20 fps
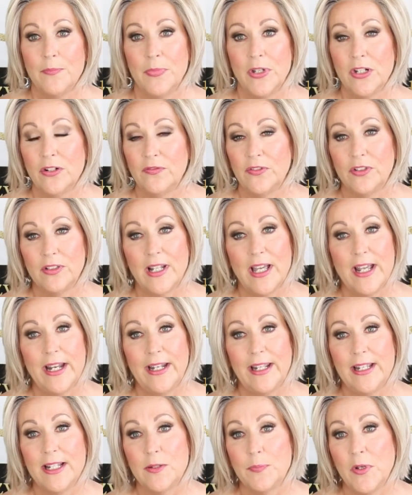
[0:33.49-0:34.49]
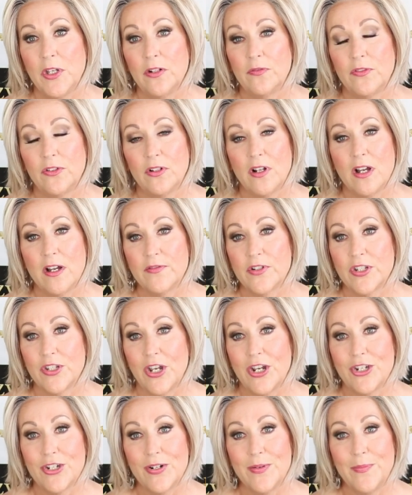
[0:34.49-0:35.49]
beautiful ladies, beautiful
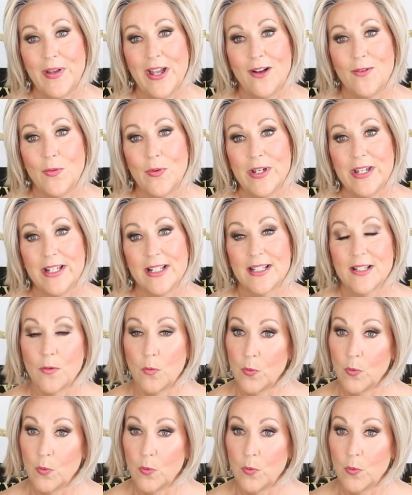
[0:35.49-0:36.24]
conversation about wigs.